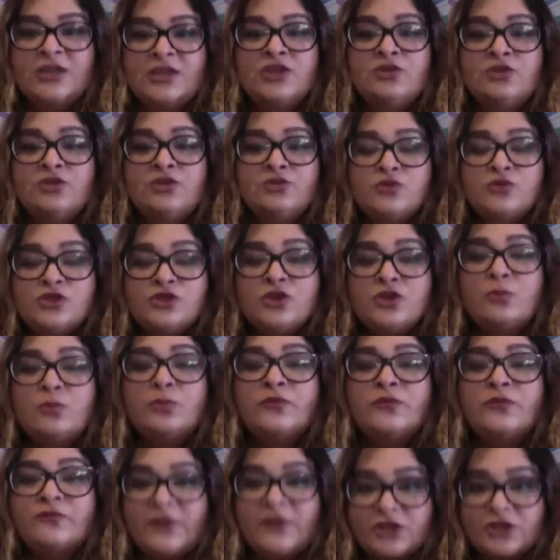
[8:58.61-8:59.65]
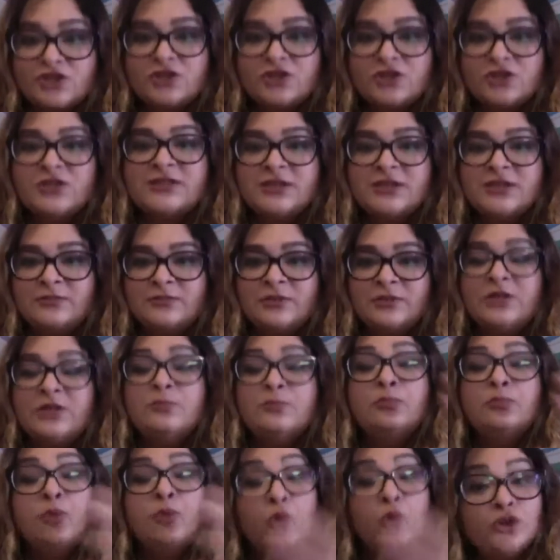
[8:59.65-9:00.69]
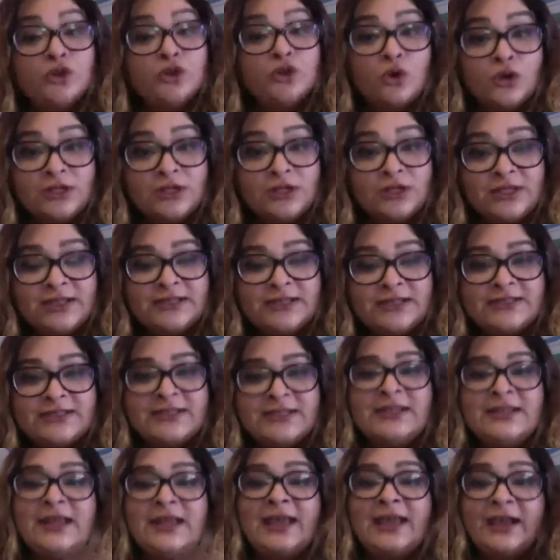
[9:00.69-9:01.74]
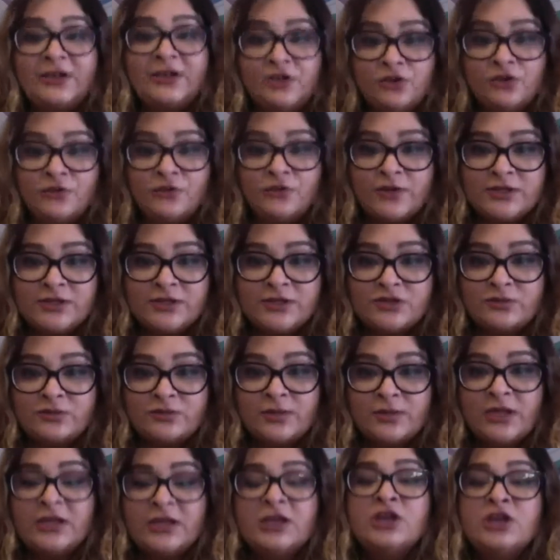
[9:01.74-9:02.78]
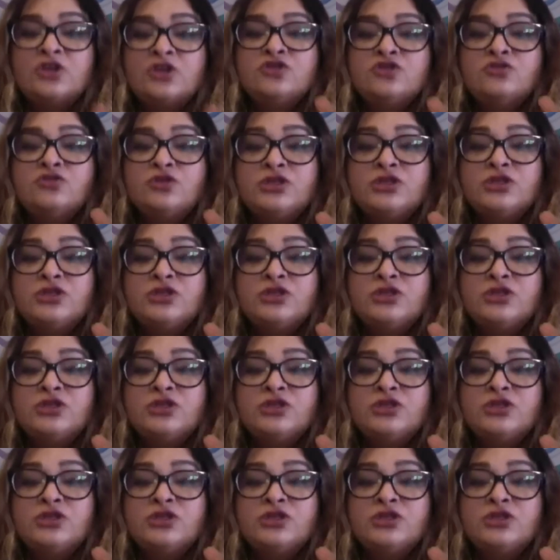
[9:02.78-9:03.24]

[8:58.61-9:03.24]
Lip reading: use your professional summary both on LinkedIn and your resume to